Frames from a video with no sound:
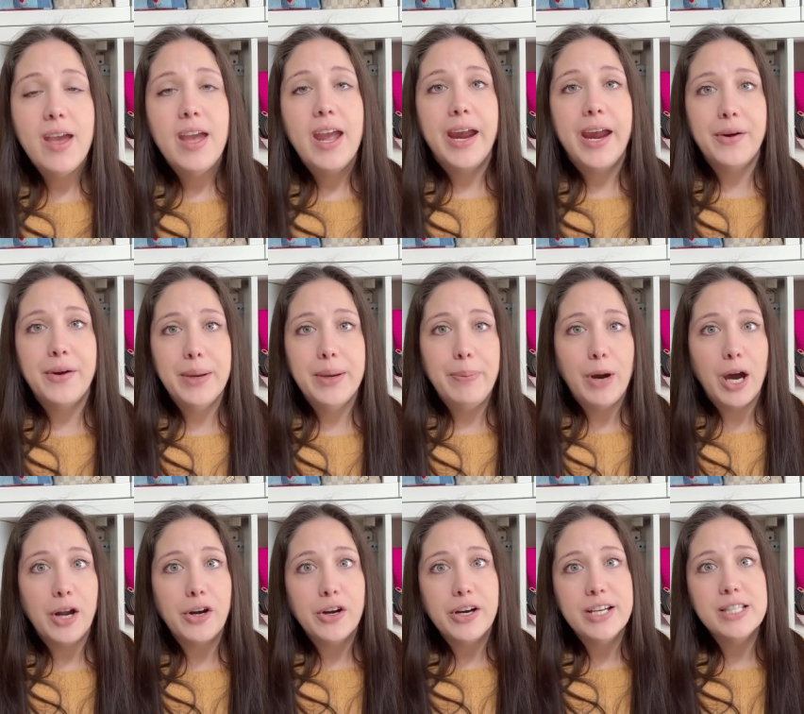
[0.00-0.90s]
Harry
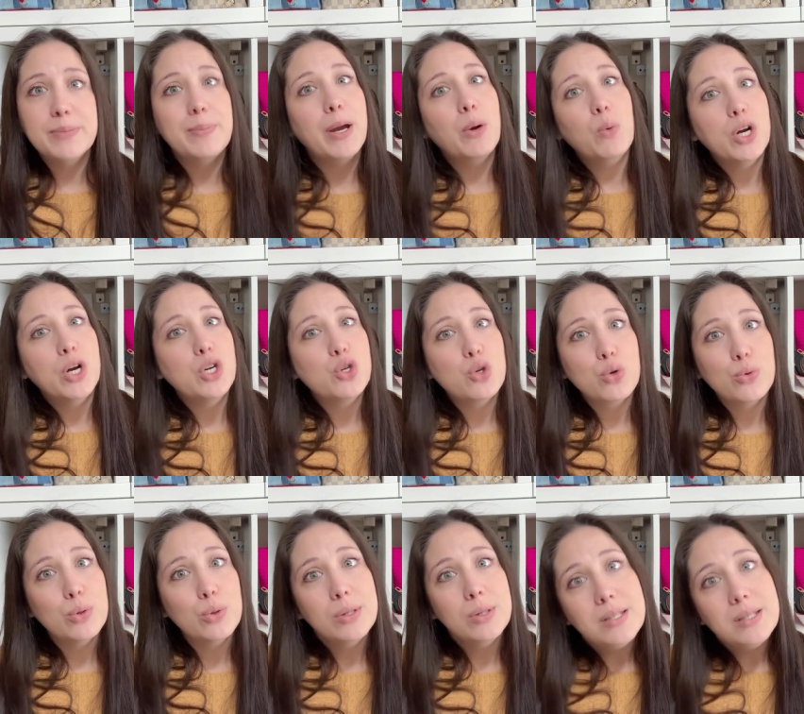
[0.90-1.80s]
Potter is my one
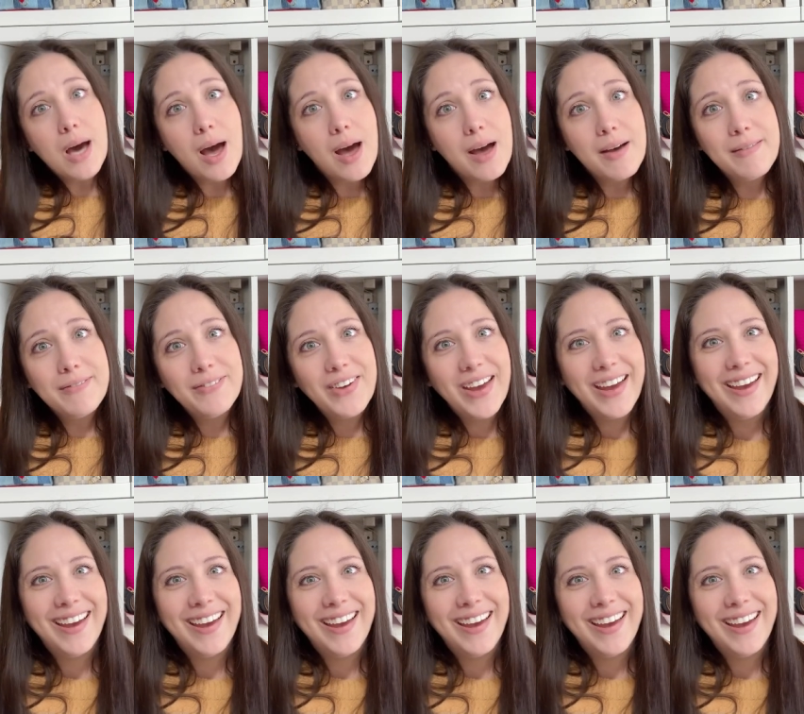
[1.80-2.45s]
true love.